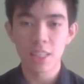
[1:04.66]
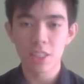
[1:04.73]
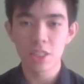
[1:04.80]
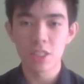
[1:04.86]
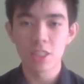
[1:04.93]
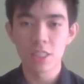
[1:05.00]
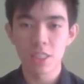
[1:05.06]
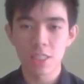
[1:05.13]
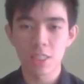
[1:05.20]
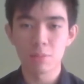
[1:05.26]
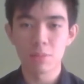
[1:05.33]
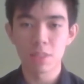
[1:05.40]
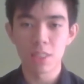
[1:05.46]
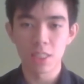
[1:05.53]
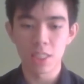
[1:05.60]
and digital
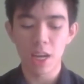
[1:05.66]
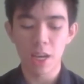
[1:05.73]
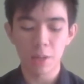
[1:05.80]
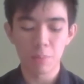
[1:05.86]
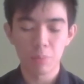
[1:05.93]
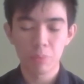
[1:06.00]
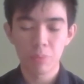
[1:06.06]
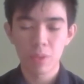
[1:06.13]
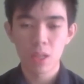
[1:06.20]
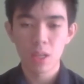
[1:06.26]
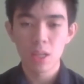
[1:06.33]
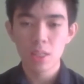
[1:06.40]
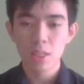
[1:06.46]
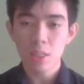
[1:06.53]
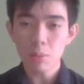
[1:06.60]
systems design.
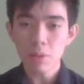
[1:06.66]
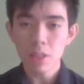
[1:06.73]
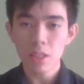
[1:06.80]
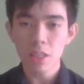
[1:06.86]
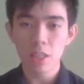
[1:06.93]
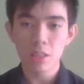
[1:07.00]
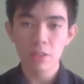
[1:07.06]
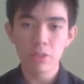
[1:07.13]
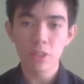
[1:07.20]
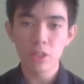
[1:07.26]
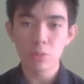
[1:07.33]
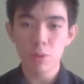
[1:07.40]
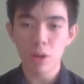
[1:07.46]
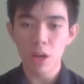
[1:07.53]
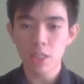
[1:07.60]
Some of the
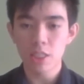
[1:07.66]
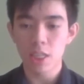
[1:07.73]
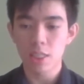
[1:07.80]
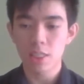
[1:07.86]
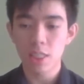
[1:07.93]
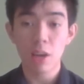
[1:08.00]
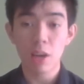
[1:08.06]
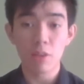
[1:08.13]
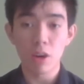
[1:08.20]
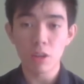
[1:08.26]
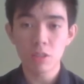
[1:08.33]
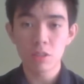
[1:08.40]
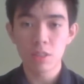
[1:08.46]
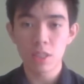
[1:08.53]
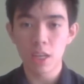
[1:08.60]
individual projects that I've
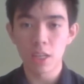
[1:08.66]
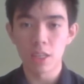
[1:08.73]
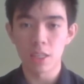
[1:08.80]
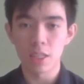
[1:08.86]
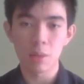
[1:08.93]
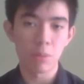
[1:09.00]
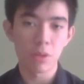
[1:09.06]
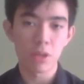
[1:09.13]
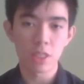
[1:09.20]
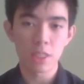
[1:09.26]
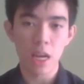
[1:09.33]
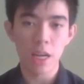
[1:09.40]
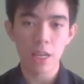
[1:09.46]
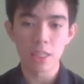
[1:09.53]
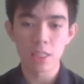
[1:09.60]
also done in computer
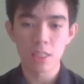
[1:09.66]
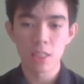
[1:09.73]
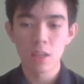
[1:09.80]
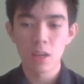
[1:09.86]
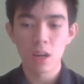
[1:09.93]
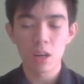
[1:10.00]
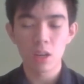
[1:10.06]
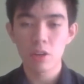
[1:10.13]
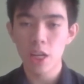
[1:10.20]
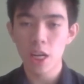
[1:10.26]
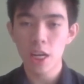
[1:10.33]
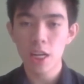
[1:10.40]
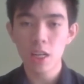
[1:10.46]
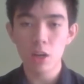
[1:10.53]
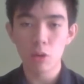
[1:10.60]
science are
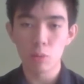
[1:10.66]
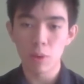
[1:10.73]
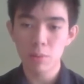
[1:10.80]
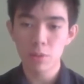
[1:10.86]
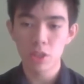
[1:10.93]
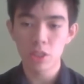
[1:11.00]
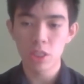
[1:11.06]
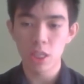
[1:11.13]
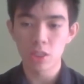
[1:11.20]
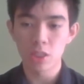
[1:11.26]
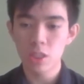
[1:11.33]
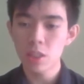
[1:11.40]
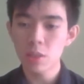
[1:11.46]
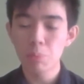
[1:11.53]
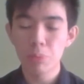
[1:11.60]
creating a web search
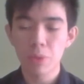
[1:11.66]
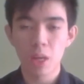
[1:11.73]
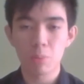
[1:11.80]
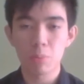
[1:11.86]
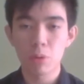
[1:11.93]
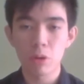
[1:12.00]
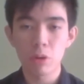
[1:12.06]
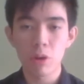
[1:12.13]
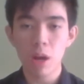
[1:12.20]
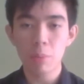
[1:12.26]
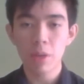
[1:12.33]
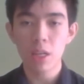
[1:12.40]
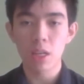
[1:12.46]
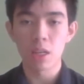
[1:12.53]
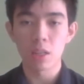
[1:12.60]
engine and
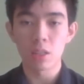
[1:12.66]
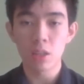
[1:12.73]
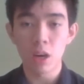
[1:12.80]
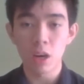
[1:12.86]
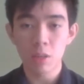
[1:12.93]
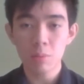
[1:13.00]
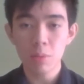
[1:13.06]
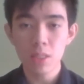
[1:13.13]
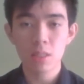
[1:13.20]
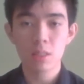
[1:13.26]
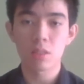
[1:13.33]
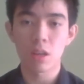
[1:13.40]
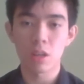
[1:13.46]
programming an autonomous